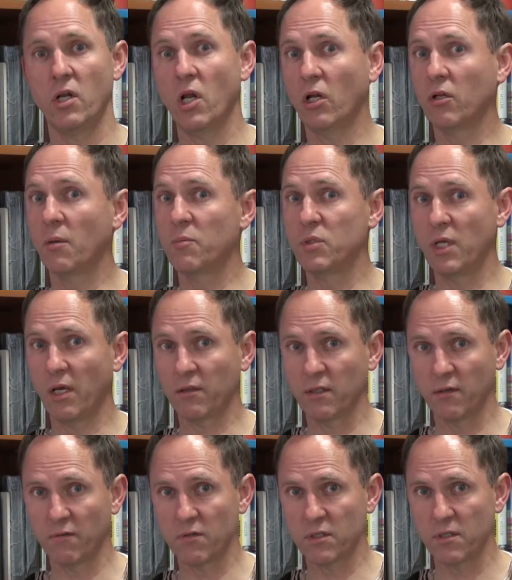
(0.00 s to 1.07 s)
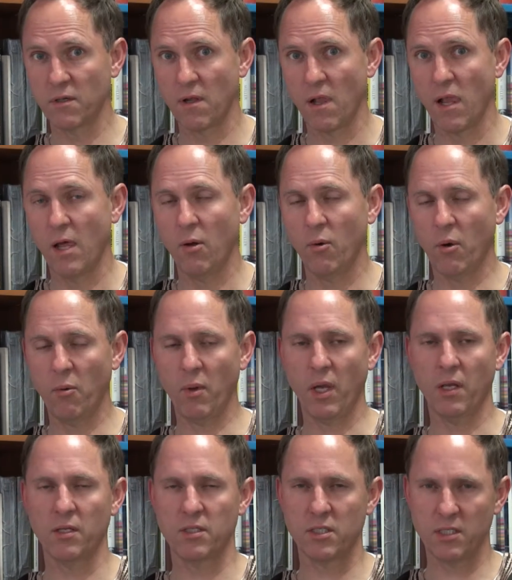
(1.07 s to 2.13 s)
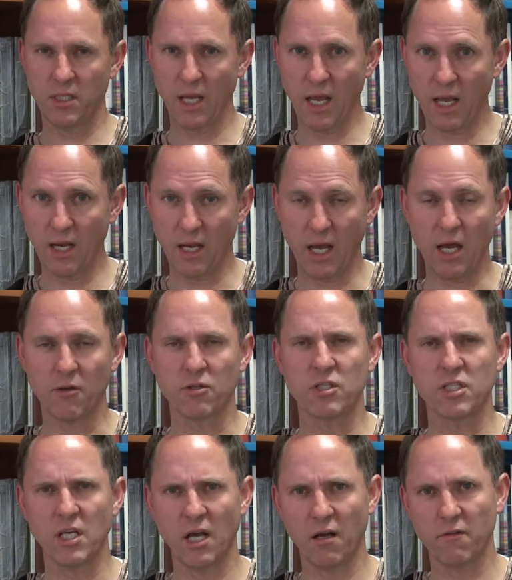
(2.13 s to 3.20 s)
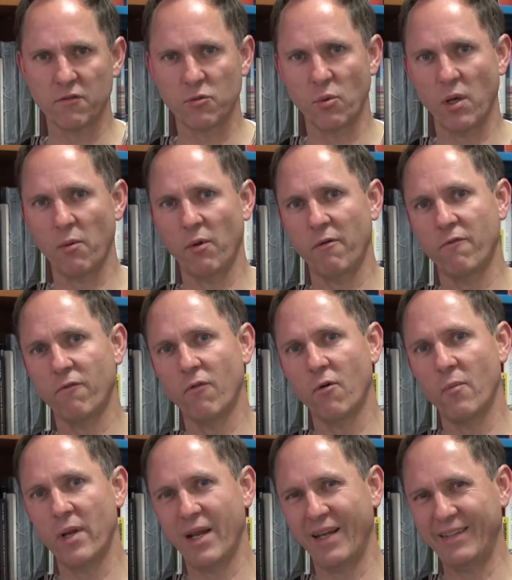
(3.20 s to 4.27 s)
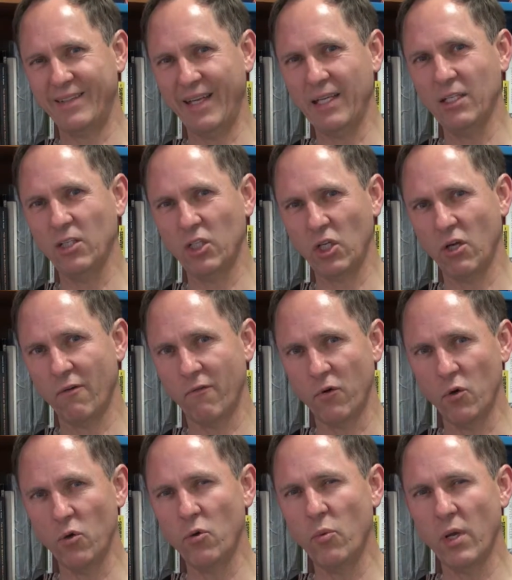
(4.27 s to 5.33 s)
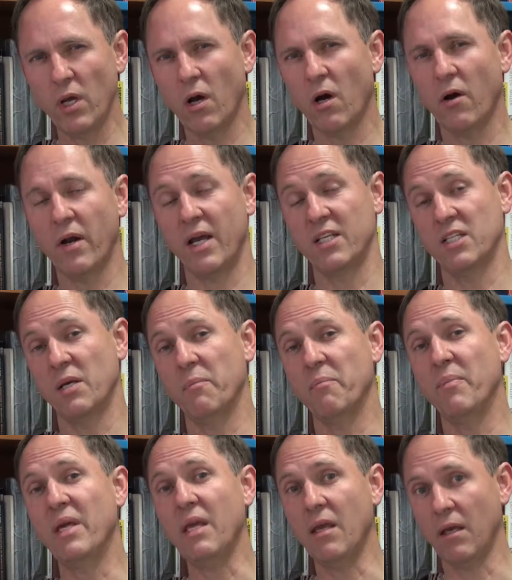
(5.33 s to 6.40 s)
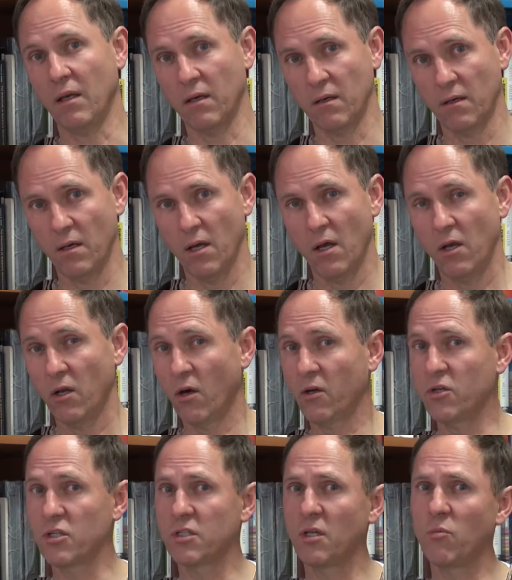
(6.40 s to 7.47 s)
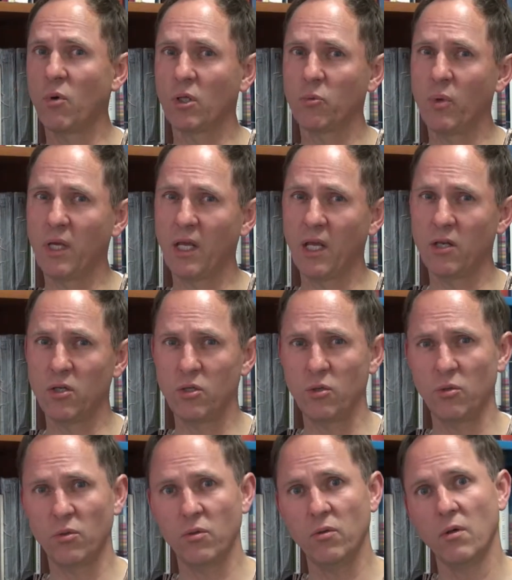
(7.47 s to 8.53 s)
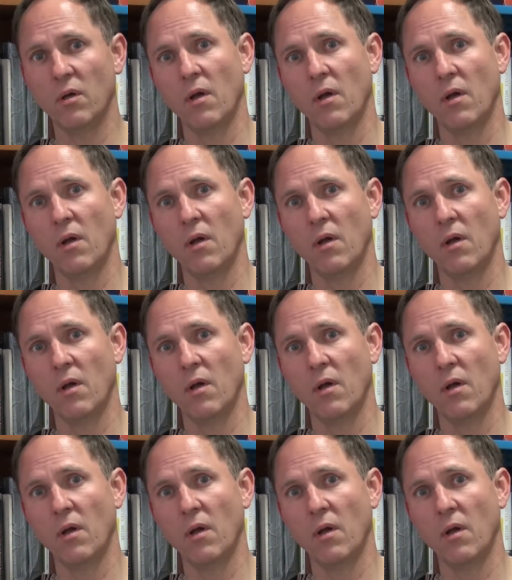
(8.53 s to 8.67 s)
not objectives, where we understand ourselves, where we form an identity of who we are as a being, not just in what we can do